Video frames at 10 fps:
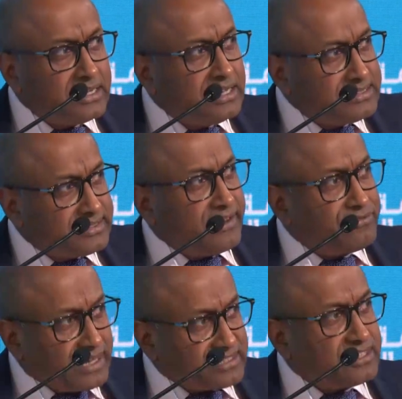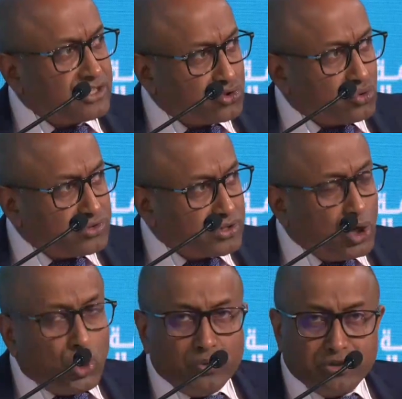safe testing zones,
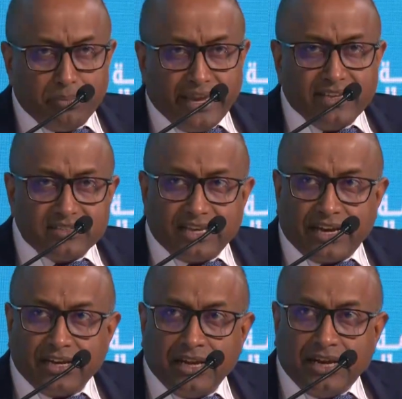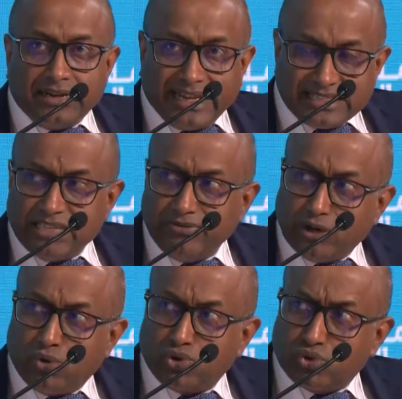which means that testing will
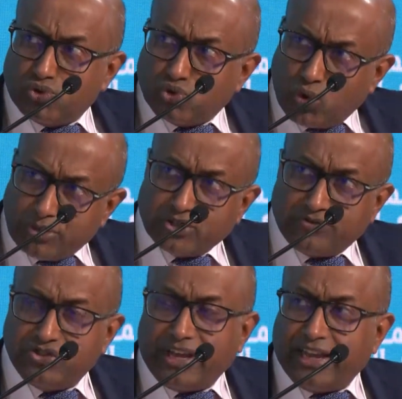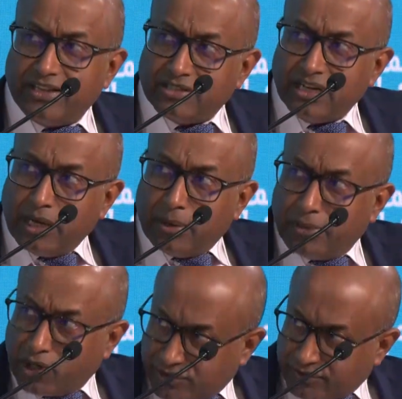go through so much of change
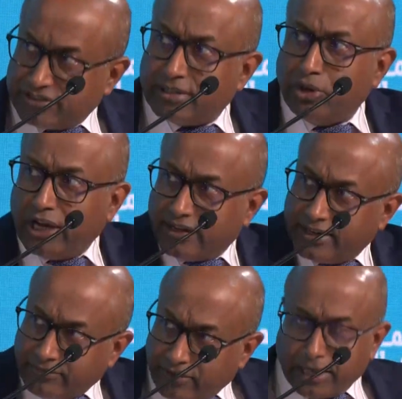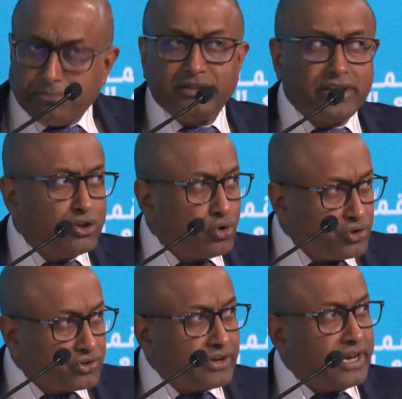because of the simulated environment that you're going
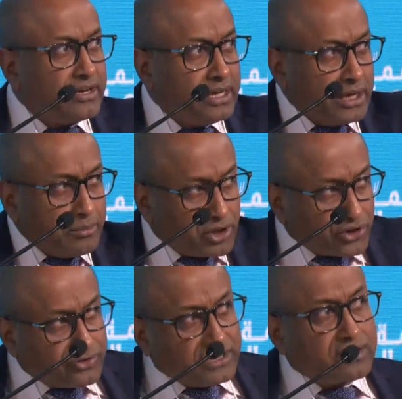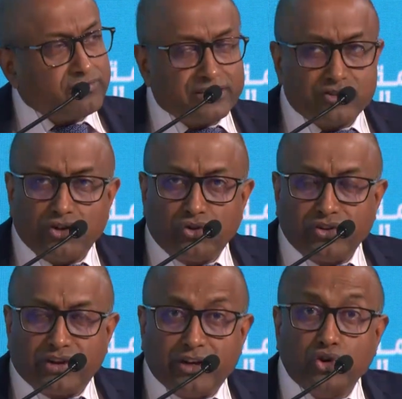to create, because of the interfaces that you're going to create.